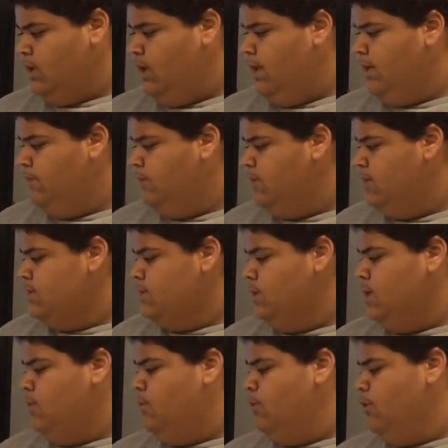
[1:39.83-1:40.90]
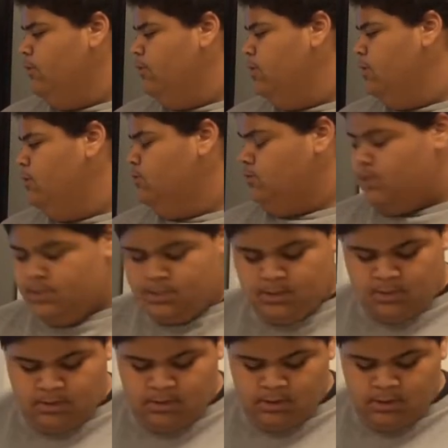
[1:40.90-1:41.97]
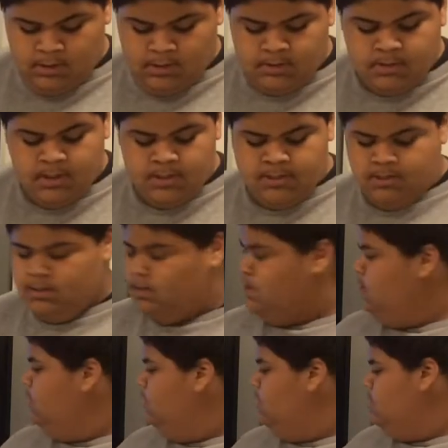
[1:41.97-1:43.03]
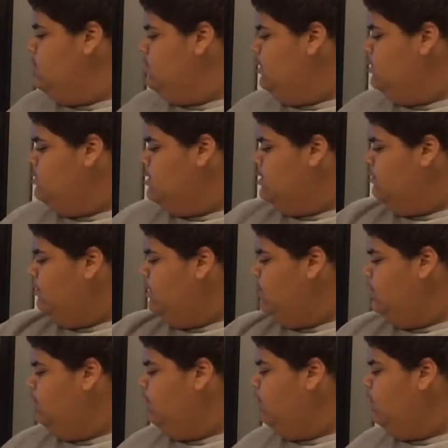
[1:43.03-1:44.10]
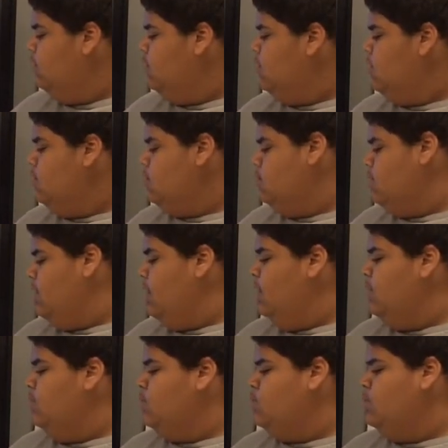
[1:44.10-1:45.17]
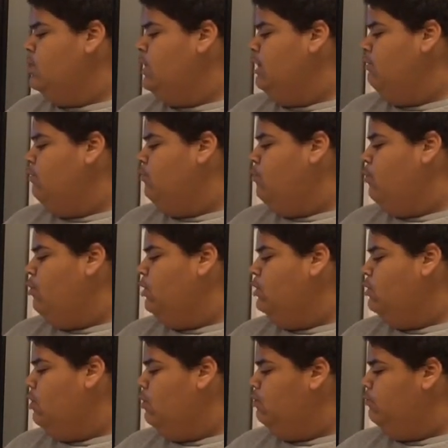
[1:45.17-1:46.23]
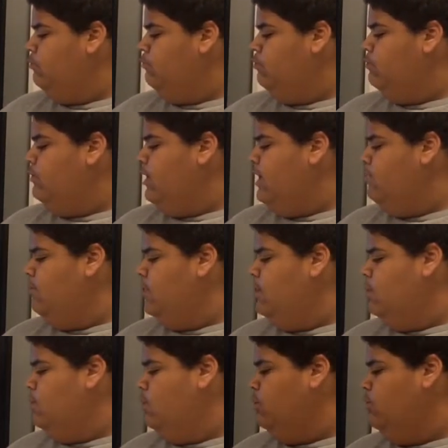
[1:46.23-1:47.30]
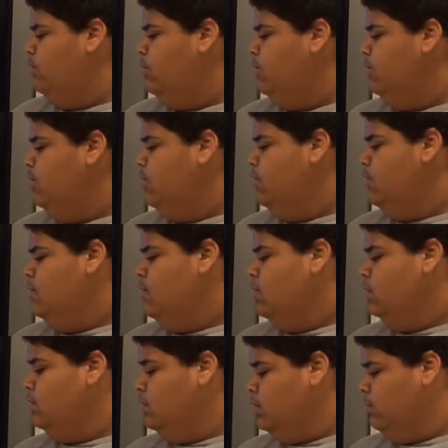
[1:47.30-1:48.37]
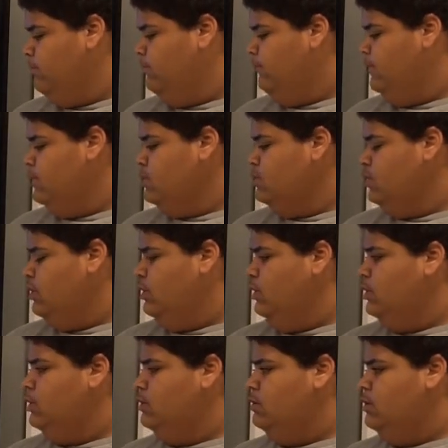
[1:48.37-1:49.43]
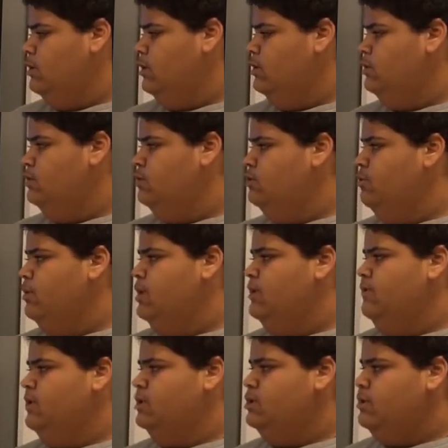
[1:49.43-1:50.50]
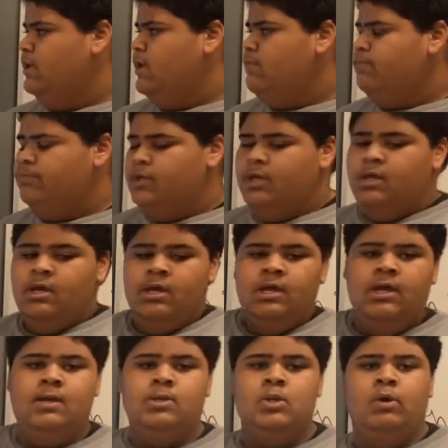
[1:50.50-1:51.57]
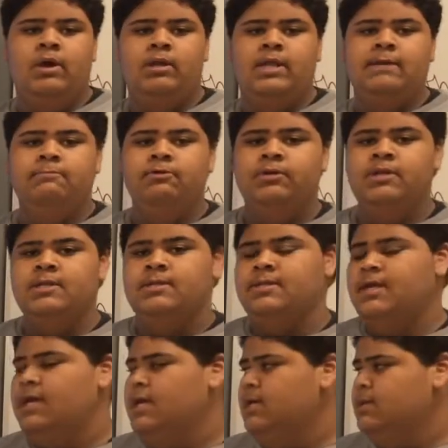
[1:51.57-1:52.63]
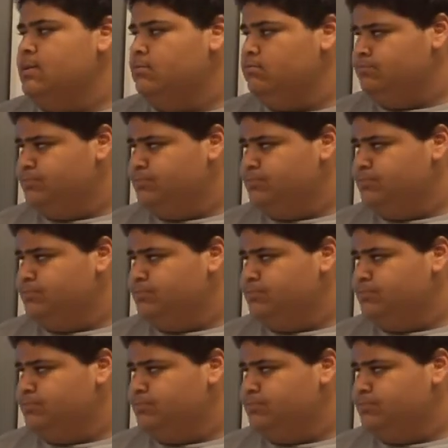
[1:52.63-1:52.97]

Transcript: I placed a compartment with slits in it, as you can see right here, so the eggs, when they were born, go through them, and so the fish couldn't do anything to them. And so I labeled these tanks